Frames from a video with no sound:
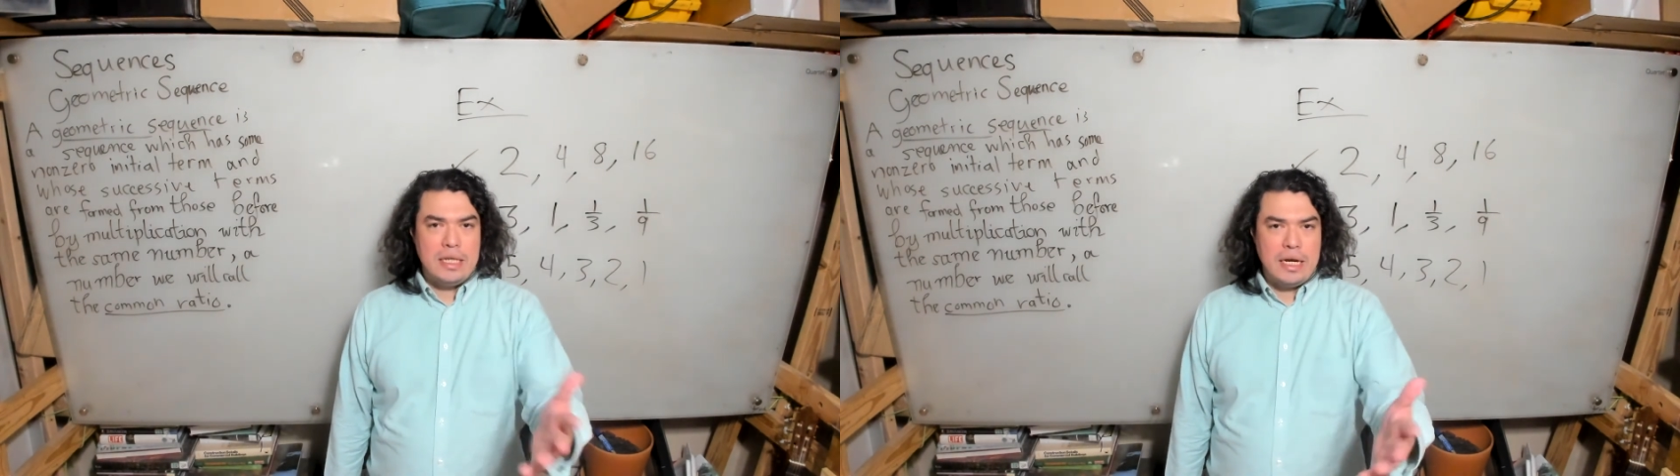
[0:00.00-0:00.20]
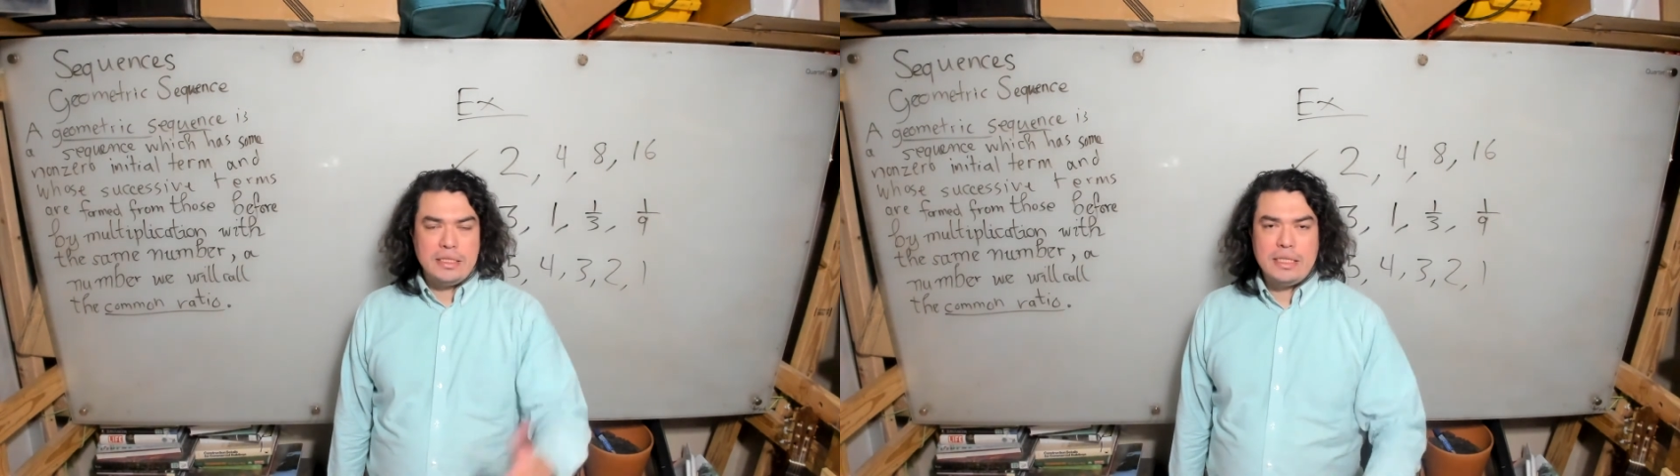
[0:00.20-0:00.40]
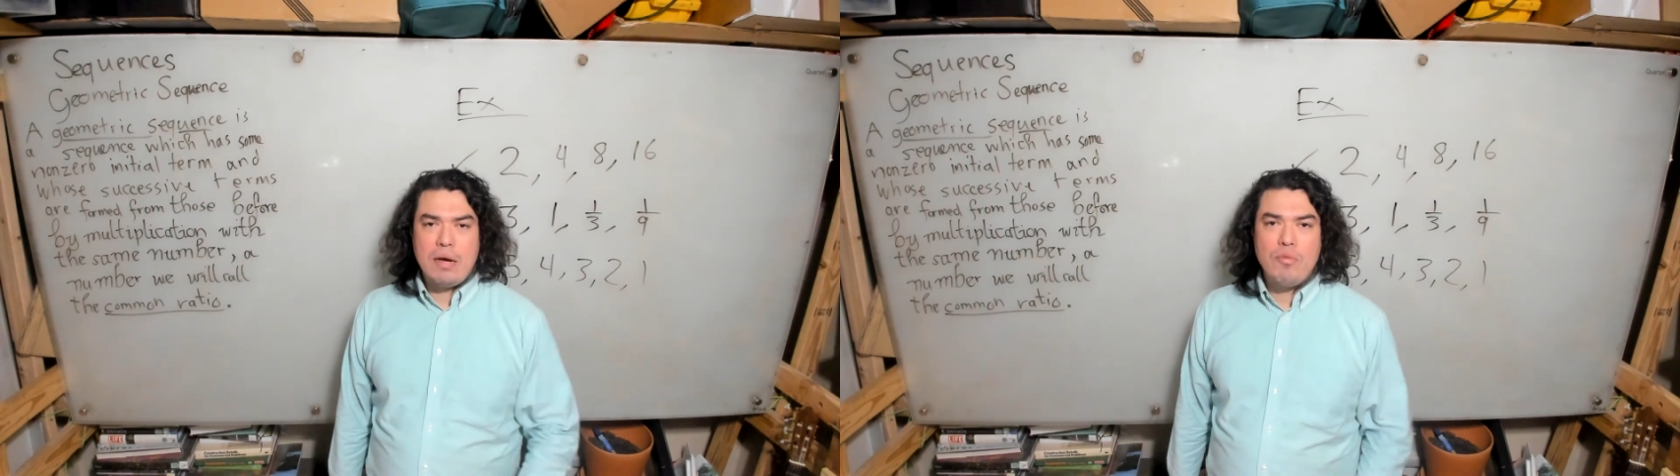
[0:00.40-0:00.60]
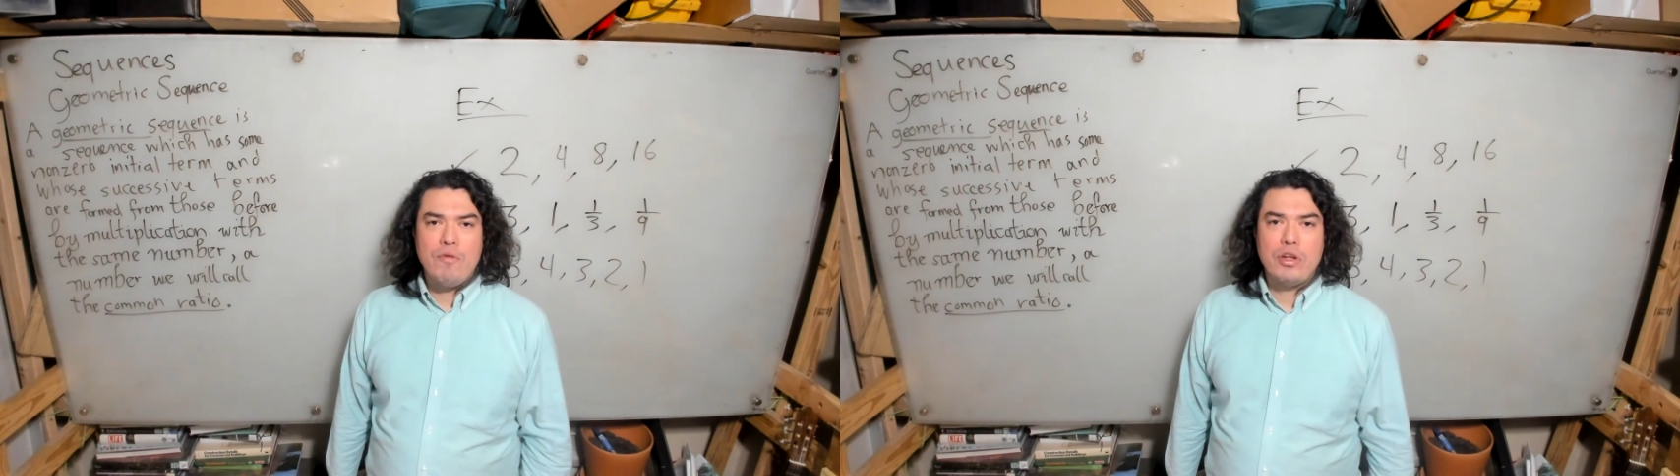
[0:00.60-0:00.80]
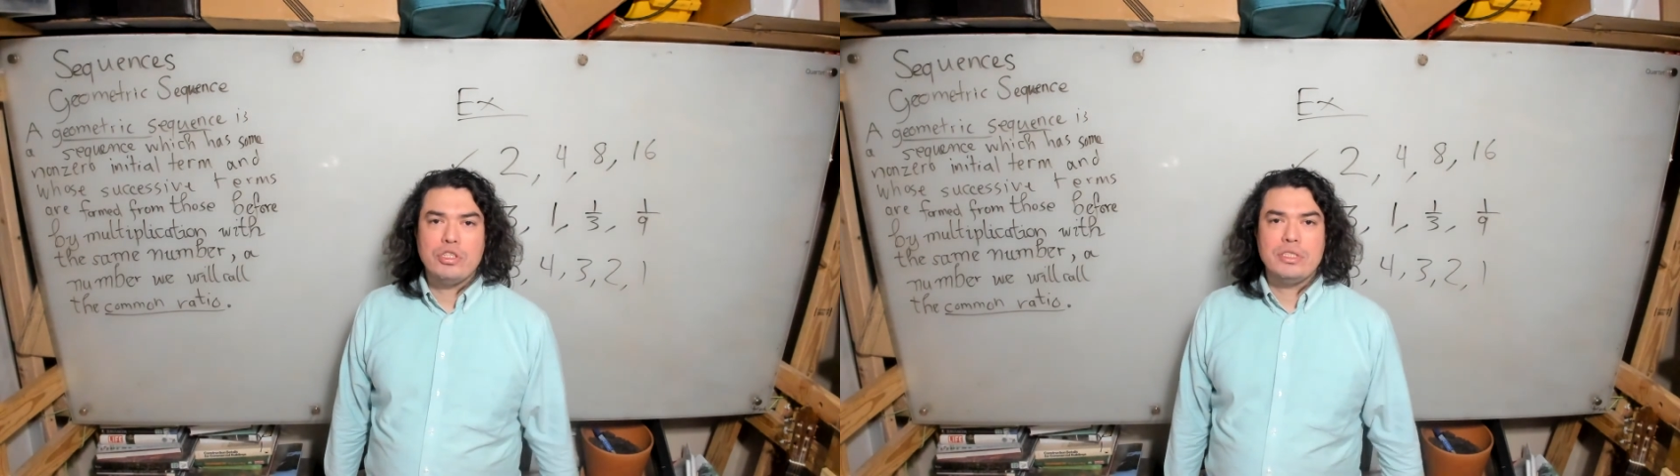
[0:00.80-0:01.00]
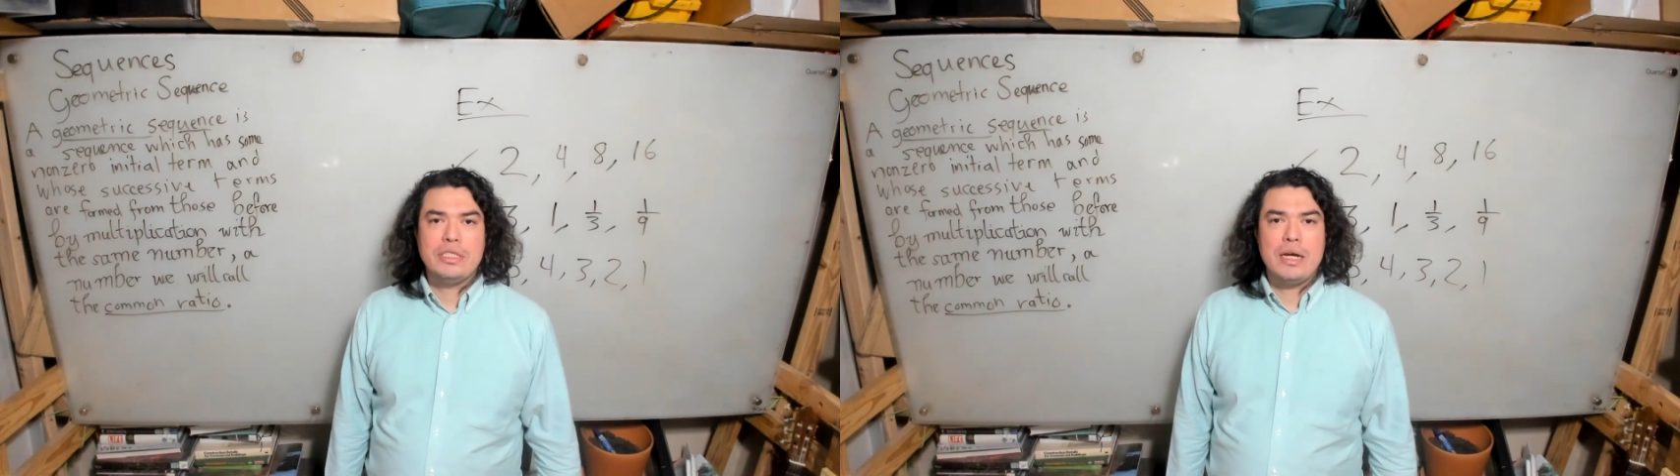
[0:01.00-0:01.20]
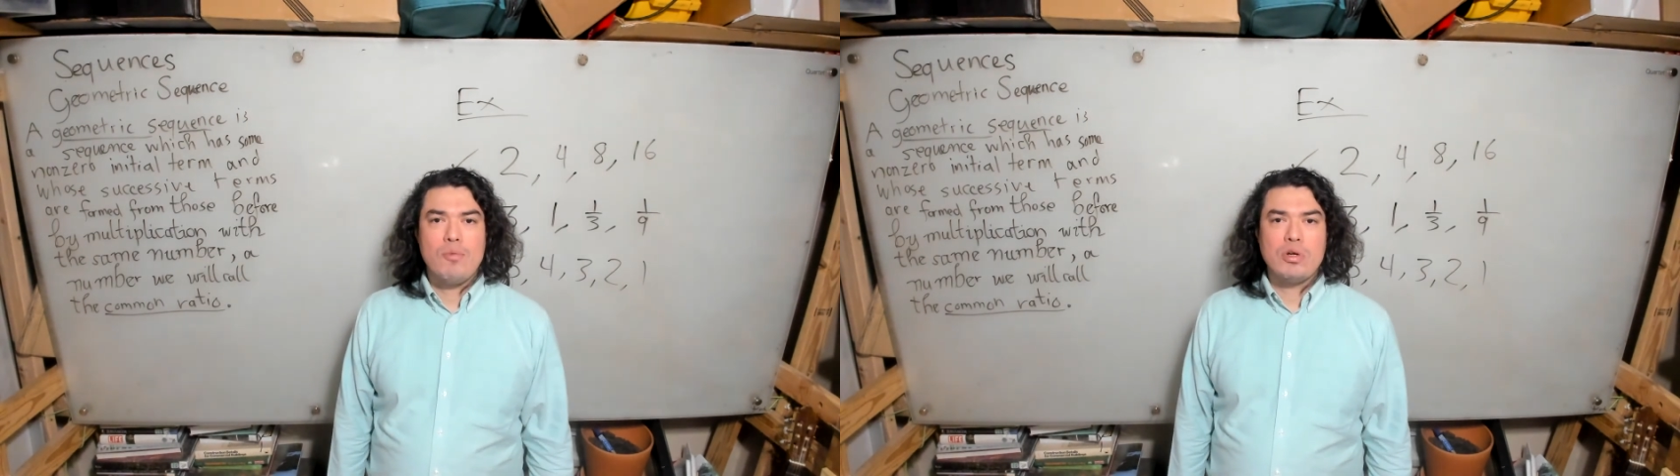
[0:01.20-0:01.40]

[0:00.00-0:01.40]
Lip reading: us now move on to see a more